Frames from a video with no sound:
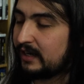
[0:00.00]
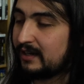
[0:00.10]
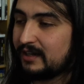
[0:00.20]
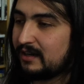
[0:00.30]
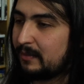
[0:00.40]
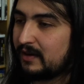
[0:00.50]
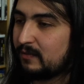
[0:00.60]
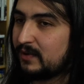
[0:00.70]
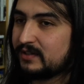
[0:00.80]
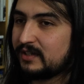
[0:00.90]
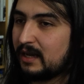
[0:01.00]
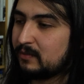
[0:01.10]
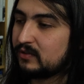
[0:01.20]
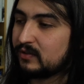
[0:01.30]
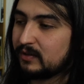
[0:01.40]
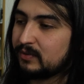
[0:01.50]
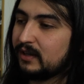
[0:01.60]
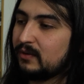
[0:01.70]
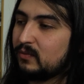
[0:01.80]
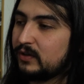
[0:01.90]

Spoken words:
It didn't get nominated for Best Adapted Screenplay,